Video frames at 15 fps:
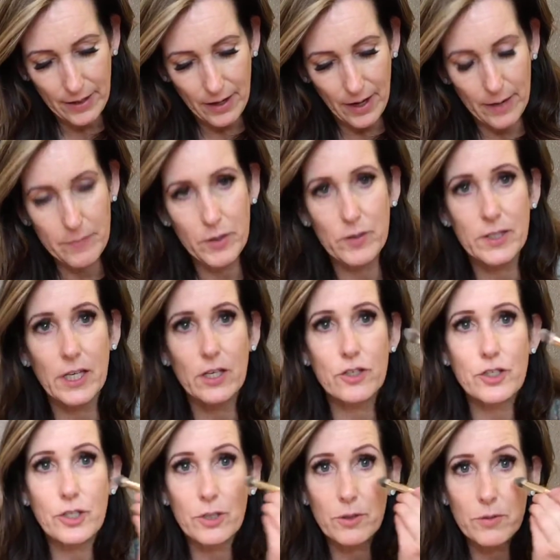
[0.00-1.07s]
I'm using
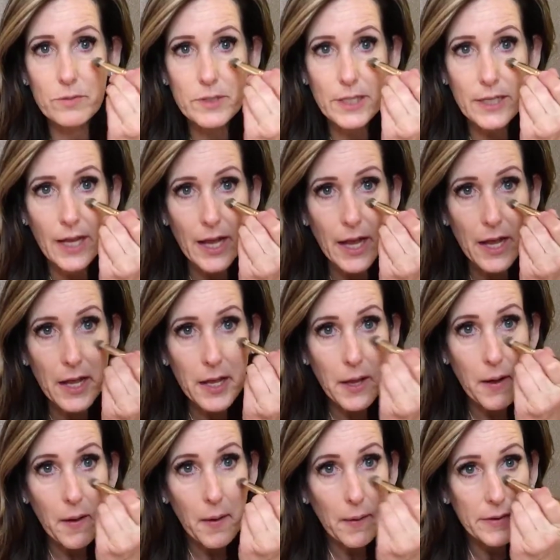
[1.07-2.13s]
June today.
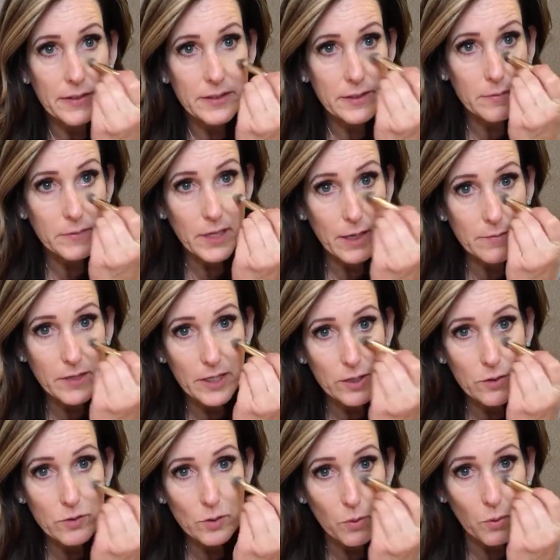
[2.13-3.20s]
Sometimes I
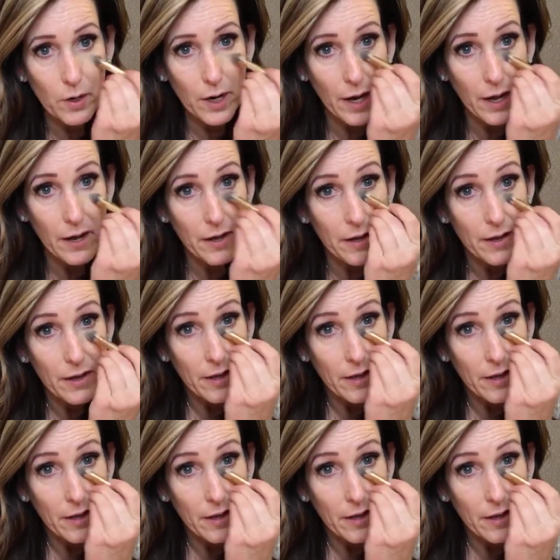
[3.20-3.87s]
use Aura.